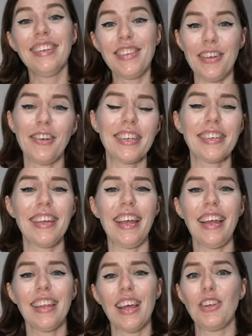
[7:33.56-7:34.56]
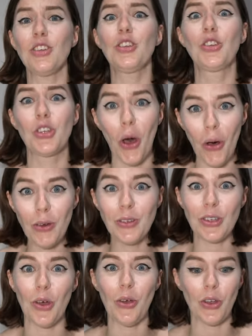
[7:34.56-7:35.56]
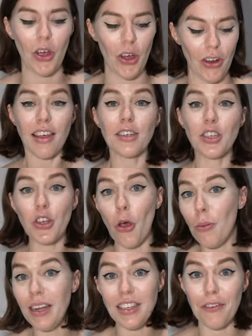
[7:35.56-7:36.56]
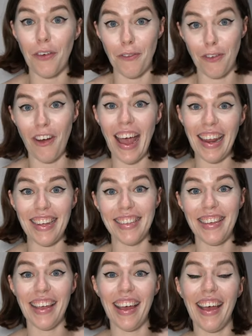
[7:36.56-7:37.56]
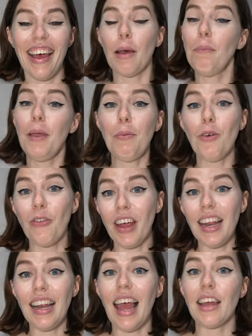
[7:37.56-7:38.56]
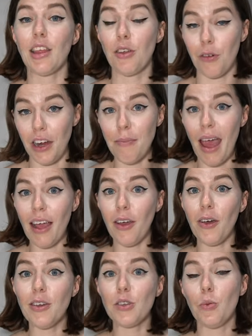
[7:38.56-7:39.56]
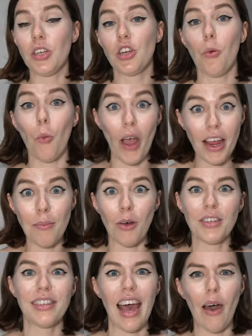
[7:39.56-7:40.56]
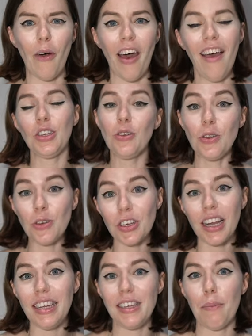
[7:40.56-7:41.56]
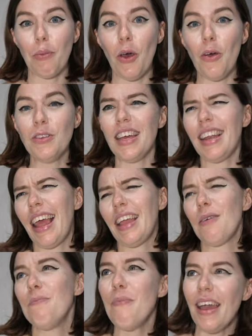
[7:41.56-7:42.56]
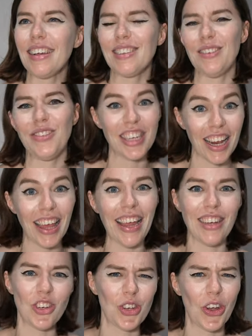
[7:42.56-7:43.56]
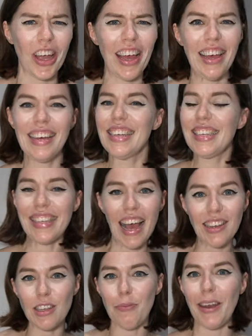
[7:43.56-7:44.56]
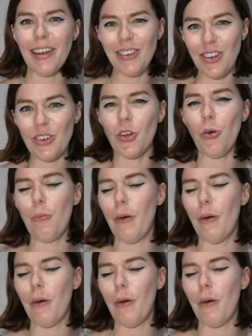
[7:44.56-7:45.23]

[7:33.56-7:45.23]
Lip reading: Seriously, they're just so, so good. There are so many different varieties here. Some people really like the green mangoes, which are way more sour. You usually dip those in like a mix of chili and sugar. Sounds a bit unusual,